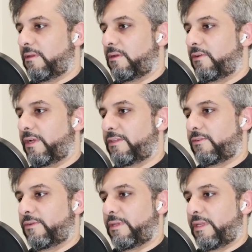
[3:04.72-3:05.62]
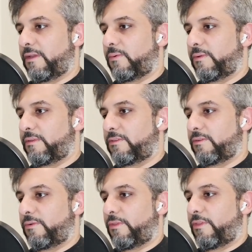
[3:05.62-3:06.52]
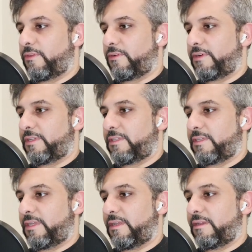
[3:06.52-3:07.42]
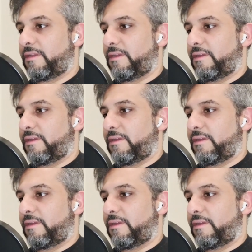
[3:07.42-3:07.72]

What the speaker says: greater or equal to 13